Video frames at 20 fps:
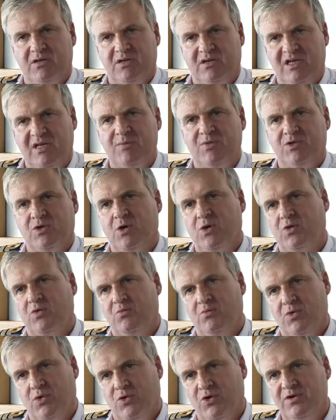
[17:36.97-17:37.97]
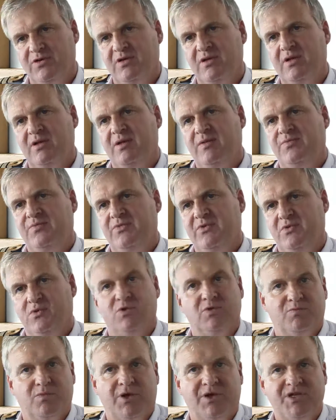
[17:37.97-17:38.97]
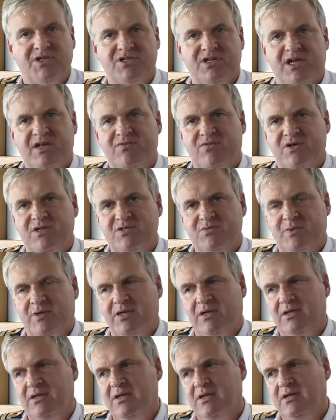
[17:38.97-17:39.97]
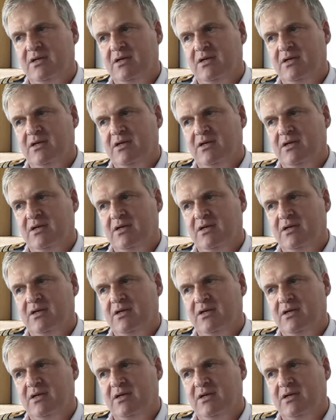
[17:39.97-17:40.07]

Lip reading: keep it all on board. Good money saver as well.